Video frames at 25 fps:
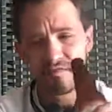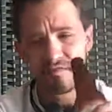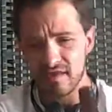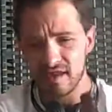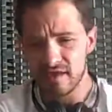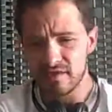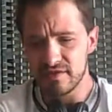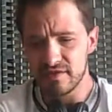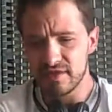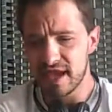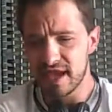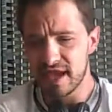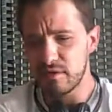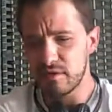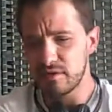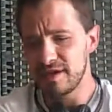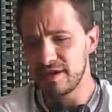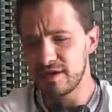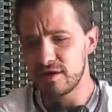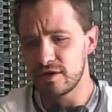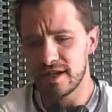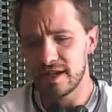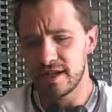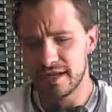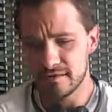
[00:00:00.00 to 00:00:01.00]
That would be
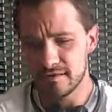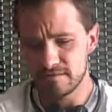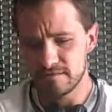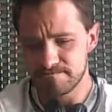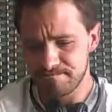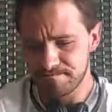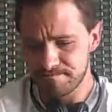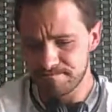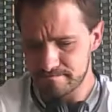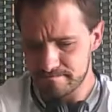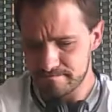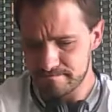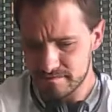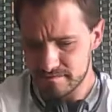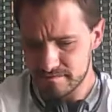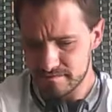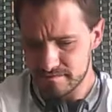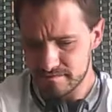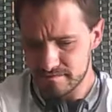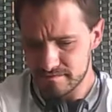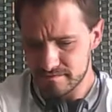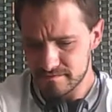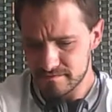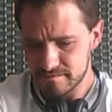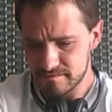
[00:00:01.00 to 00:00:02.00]
great.
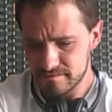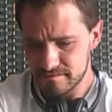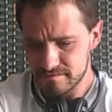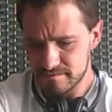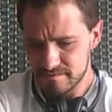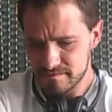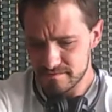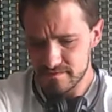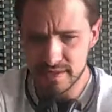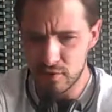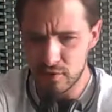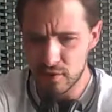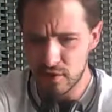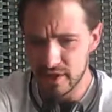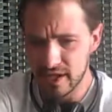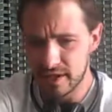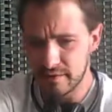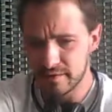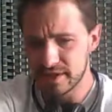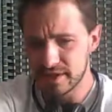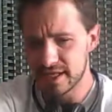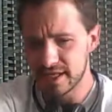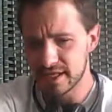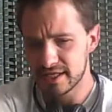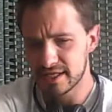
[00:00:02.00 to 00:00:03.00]
I would be in support of that,
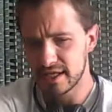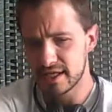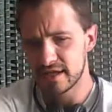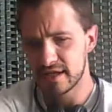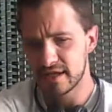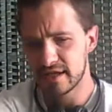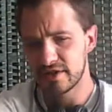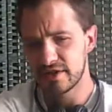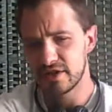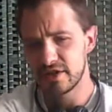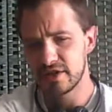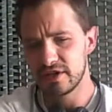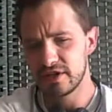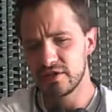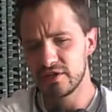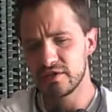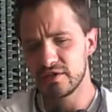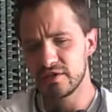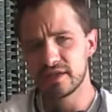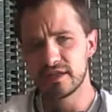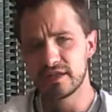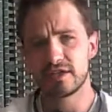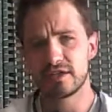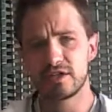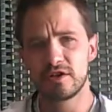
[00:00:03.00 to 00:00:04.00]
but that's got nothing to do with
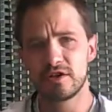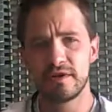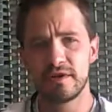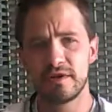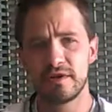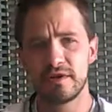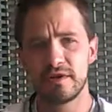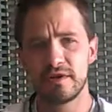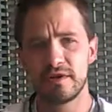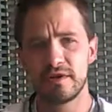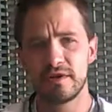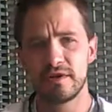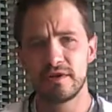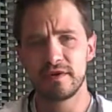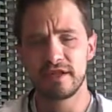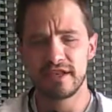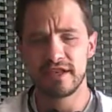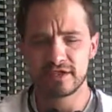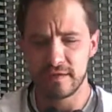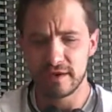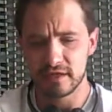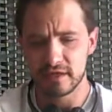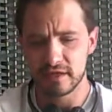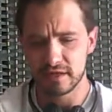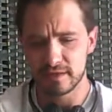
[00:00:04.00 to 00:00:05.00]
this. Nobody gives a shit
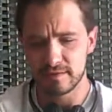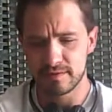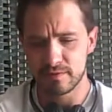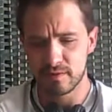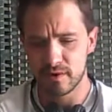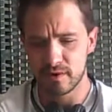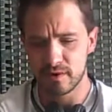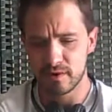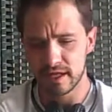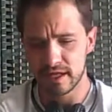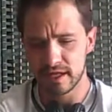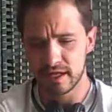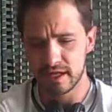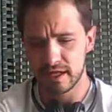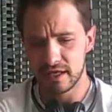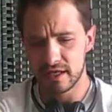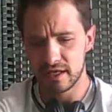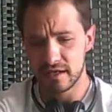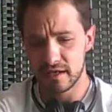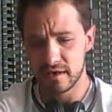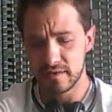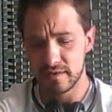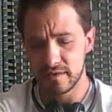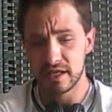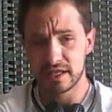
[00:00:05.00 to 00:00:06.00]
about this poor dead kid.
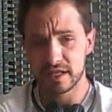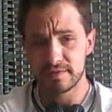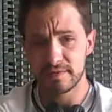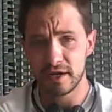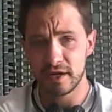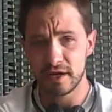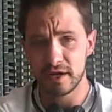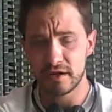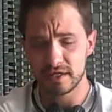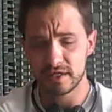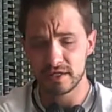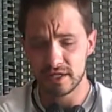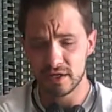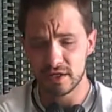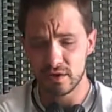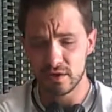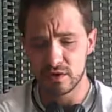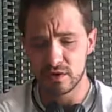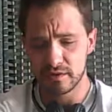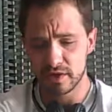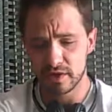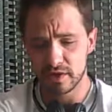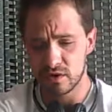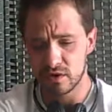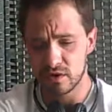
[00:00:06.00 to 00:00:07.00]
I mean, his parents do, I'm
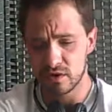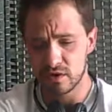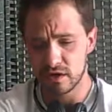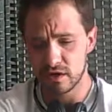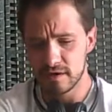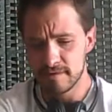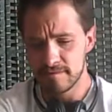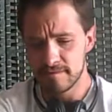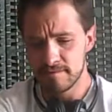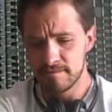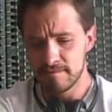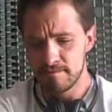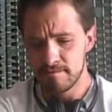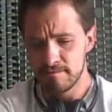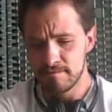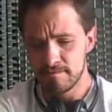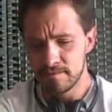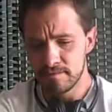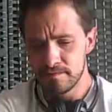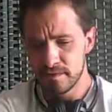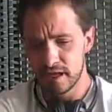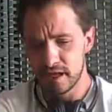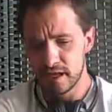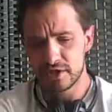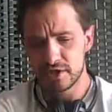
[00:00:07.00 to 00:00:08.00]
sure.
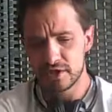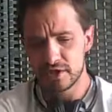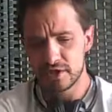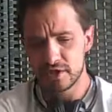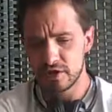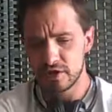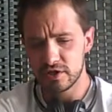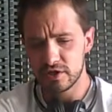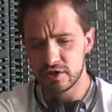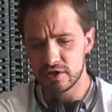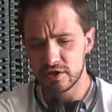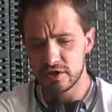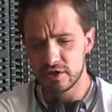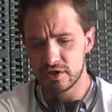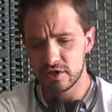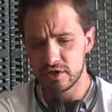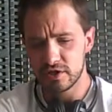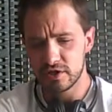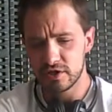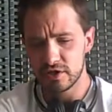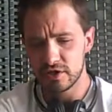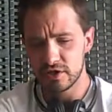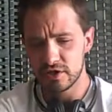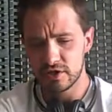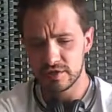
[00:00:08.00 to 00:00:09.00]
And I'm sure there's parents
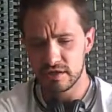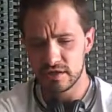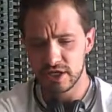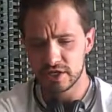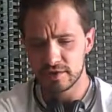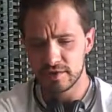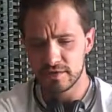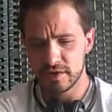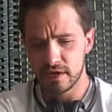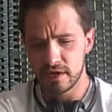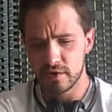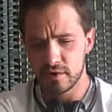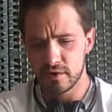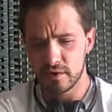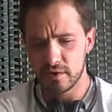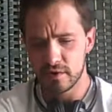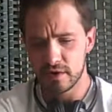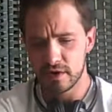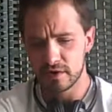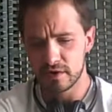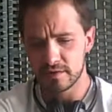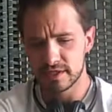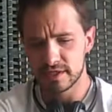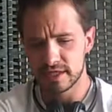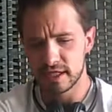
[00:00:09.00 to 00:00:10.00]
are enraged by what
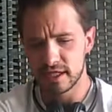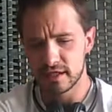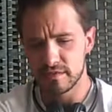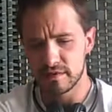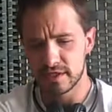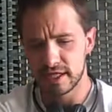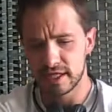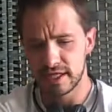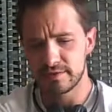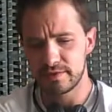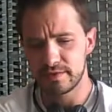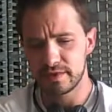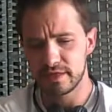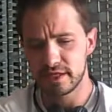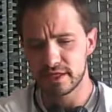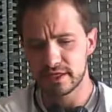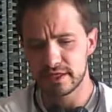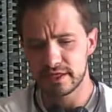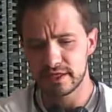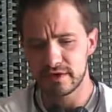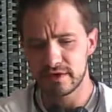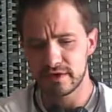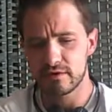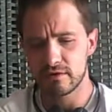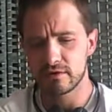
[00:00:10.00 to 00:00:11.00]
Trump said, but that's because
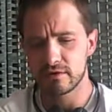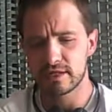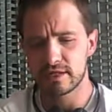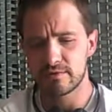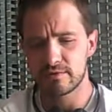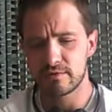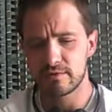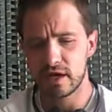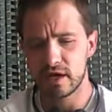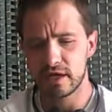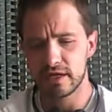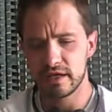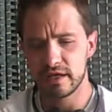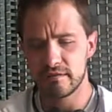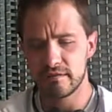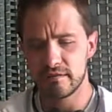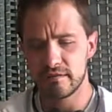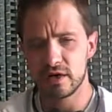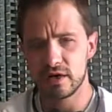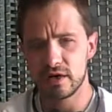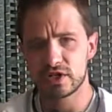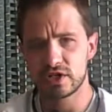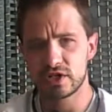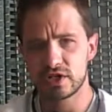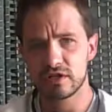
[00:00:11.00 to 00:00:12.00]
they're responding
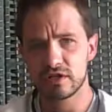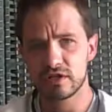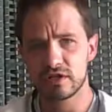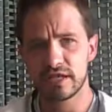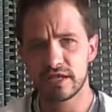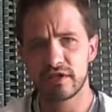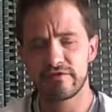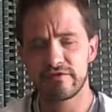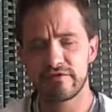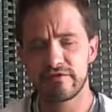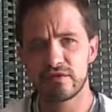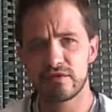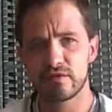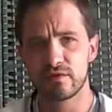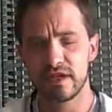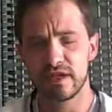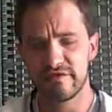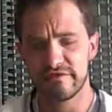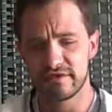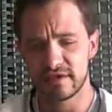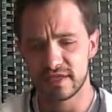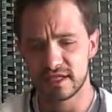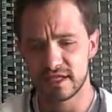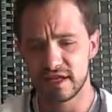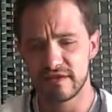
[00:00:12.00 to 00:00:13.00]
emotionally out of
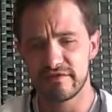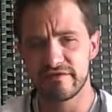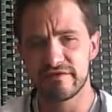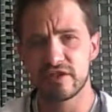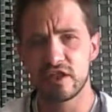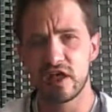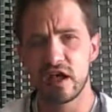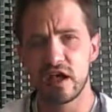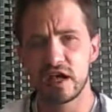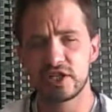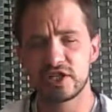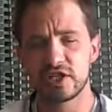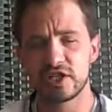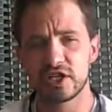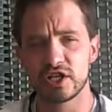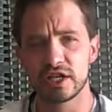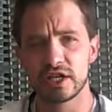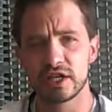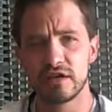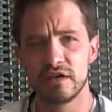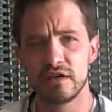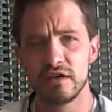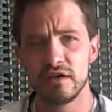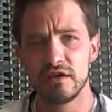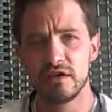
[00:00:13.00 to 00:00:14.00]
grief instead of logic,
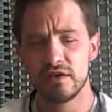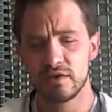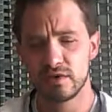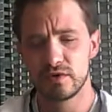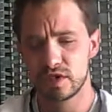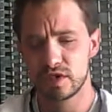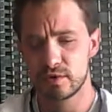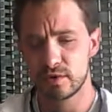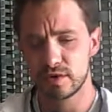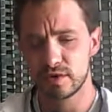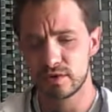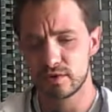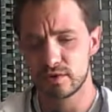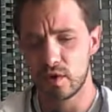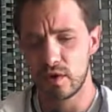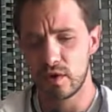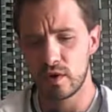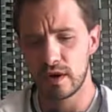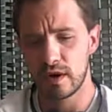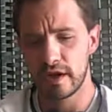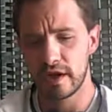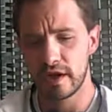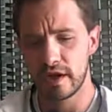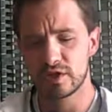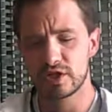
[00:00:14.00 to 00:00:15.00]
which is what's
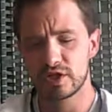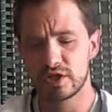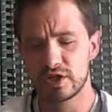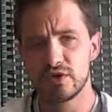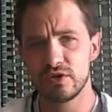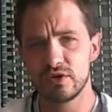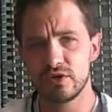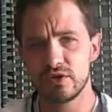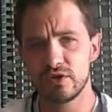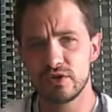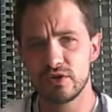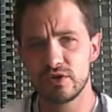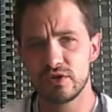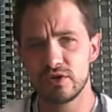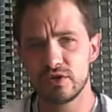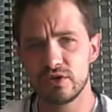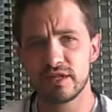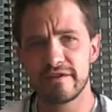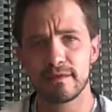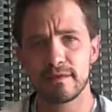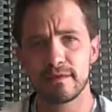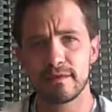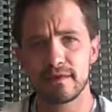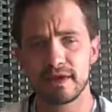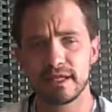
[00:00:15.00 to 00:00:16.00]
required when choosing a
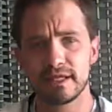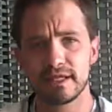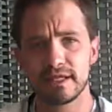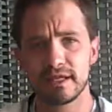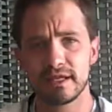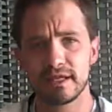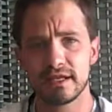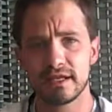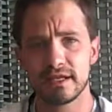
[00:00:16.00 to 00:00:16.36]
fucking president.